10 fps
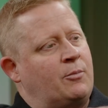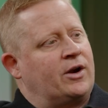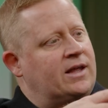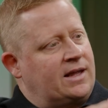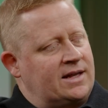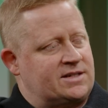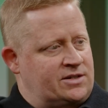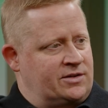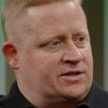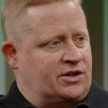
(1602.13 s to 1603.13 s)
when it gets
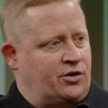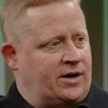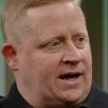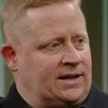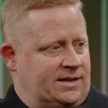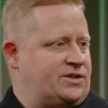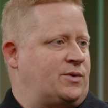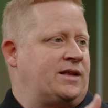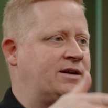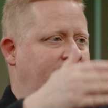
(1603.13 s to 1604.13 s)
to the security analyst,
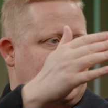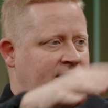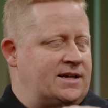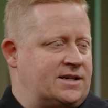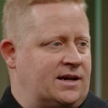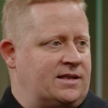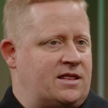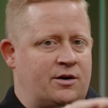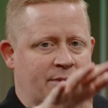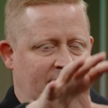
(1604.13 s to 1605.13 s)
right? They're analyzing and then
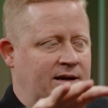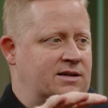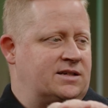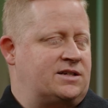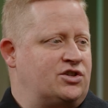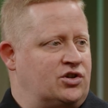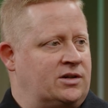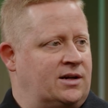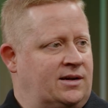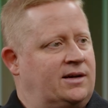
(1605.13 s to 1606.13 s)
they're making a
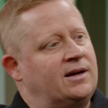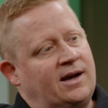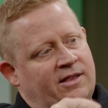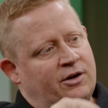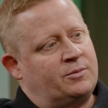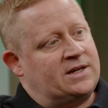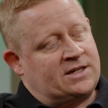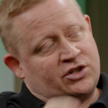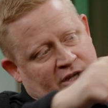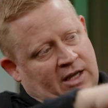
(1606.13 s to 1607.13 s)
decision, and they're
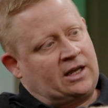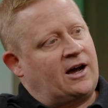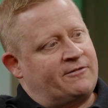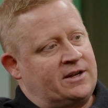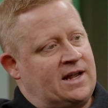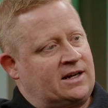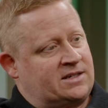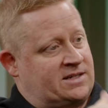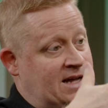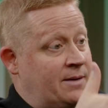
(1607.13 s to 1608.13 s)
essentially kicking off the next
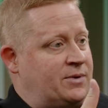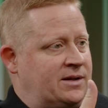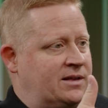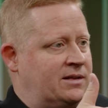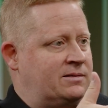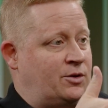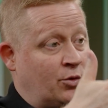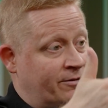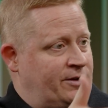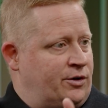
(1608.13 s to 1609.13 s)
step in the
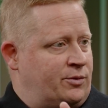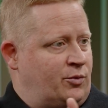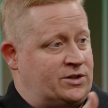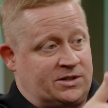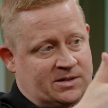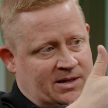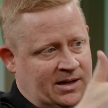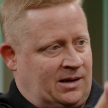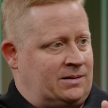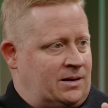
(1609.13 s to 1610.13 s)
workflow, which is,
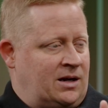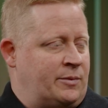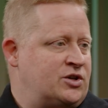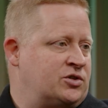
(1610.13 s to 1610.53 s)
again, automation.